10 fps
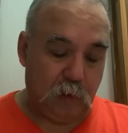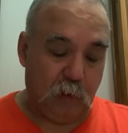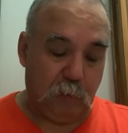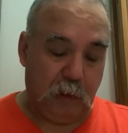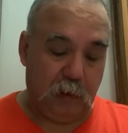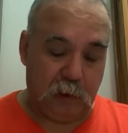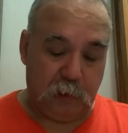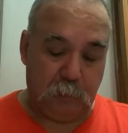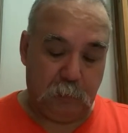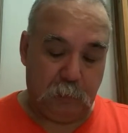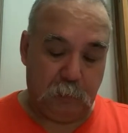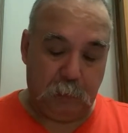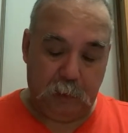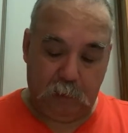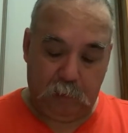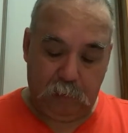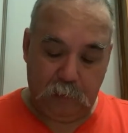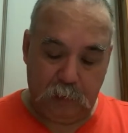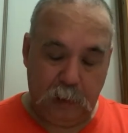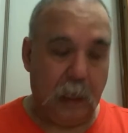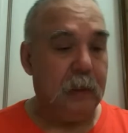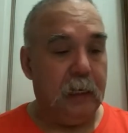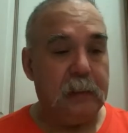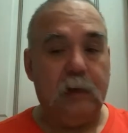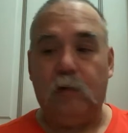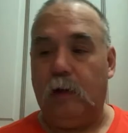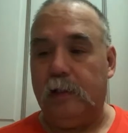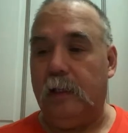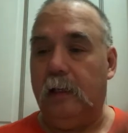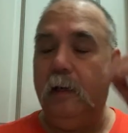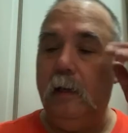is going to be the speeder. And that's interesting